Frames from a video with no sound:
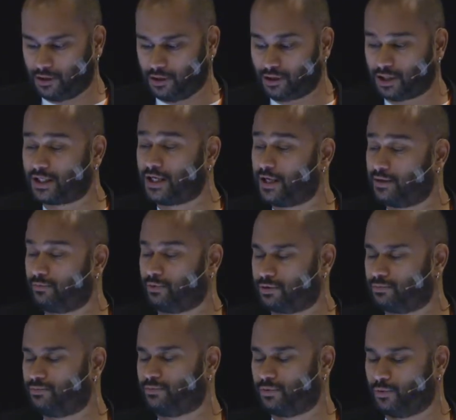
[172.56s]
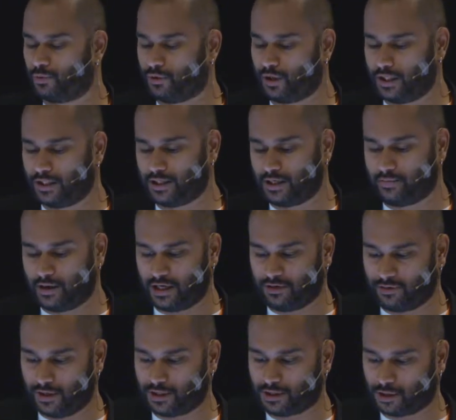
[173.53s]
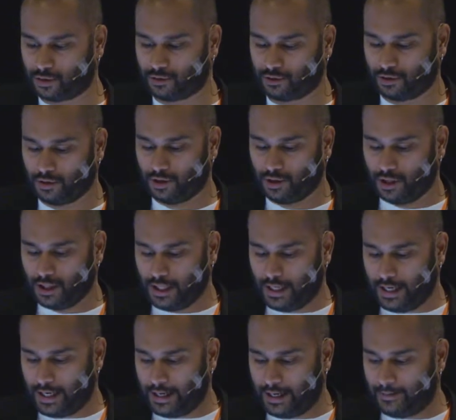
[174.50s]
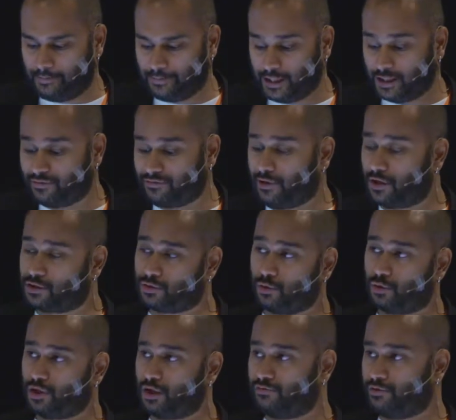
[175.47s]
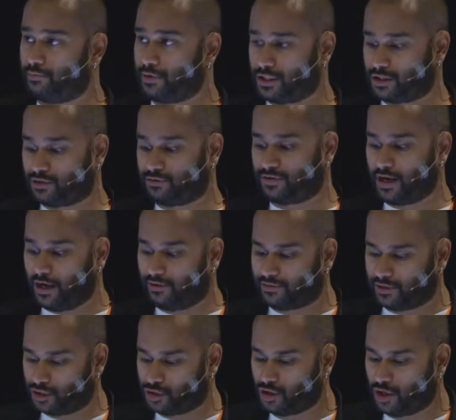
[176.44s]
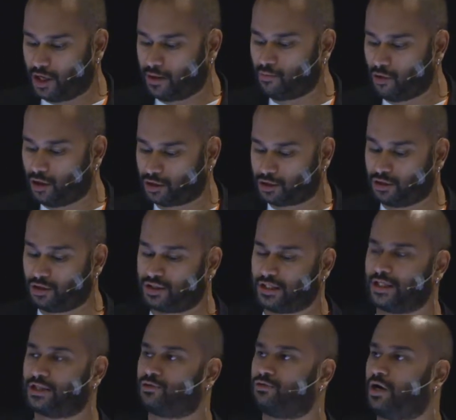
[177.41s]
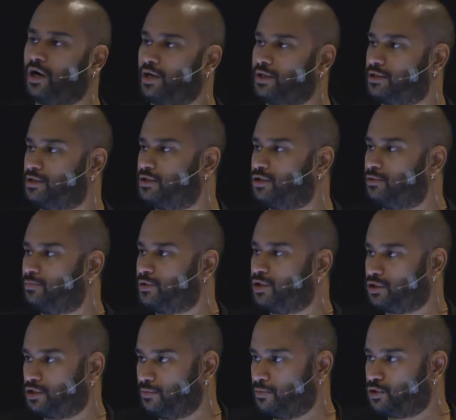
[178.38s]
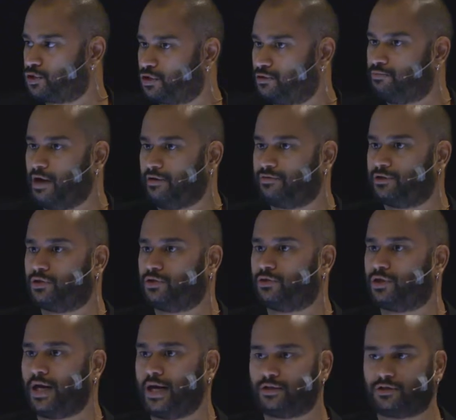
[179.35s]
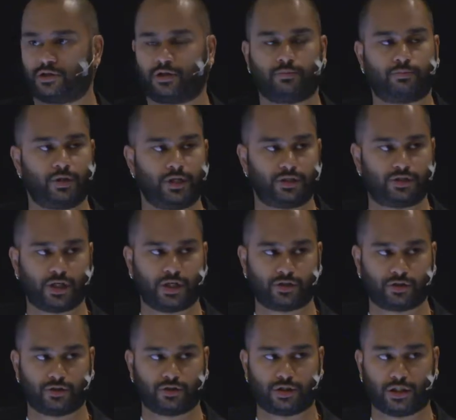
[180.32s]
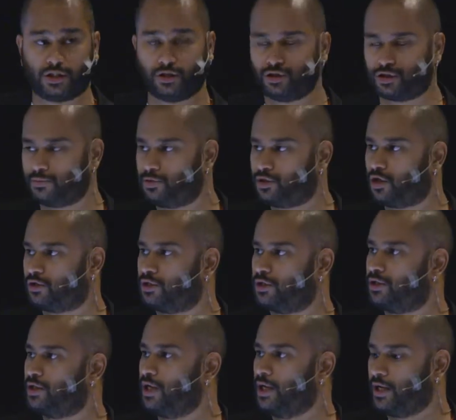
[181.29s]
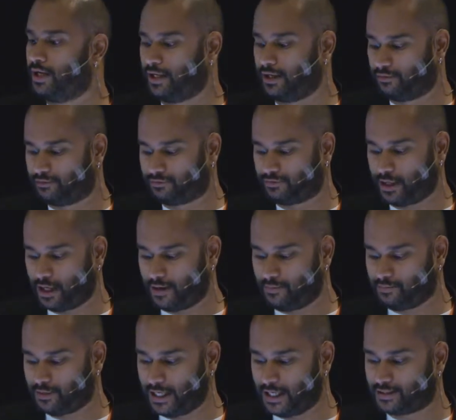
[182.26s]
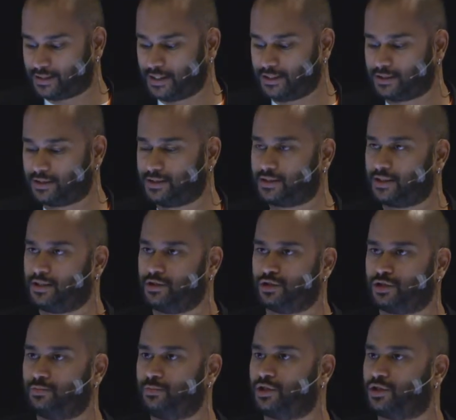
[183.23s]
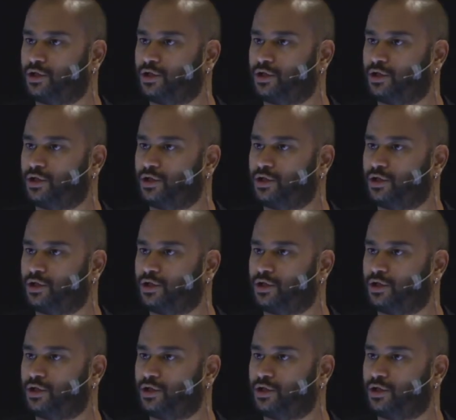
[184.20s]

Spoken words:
declared in their manifesto. And the first order of the Minister of Health at the time was to decentralize distribution of methadone outside of police stations. It used to be done in health care centers. It used to be